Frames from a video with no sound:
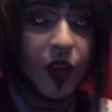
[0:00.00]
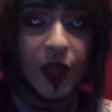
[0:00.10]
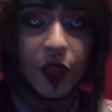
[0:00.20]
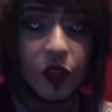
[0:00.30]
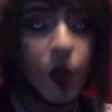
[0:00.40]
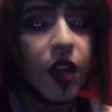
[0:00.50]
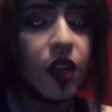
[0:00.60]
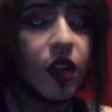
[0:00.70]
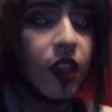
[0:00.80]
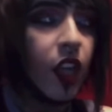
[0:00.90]
Call me
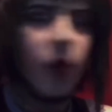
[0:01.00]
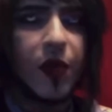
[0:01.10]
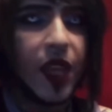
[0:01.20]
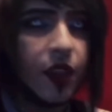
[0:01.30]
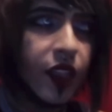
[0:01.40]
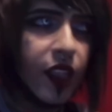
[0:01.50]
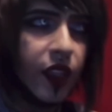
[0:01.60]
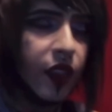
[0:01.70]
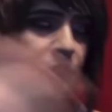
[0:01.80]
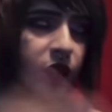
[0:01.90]
a rapist.
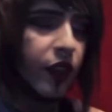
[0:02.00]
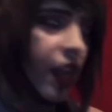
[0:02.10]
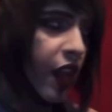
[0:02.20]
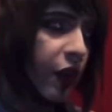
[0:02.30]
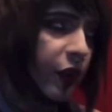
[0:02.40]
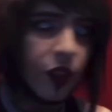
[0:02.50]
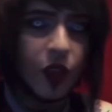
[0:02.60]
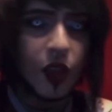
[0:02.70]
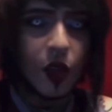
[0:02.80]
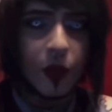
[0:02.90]
Here's the truth. Can you
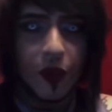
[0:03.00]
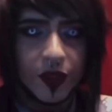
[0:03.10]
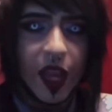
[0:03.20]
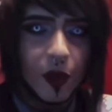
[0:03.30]
take it?